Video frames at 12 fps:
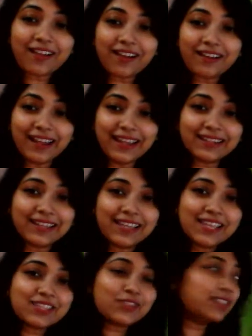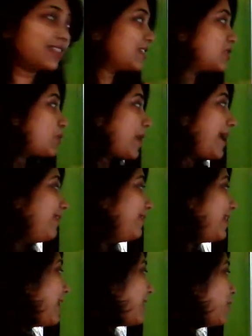Alright, so this is where we
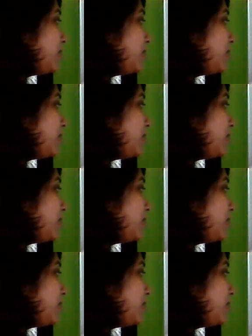are now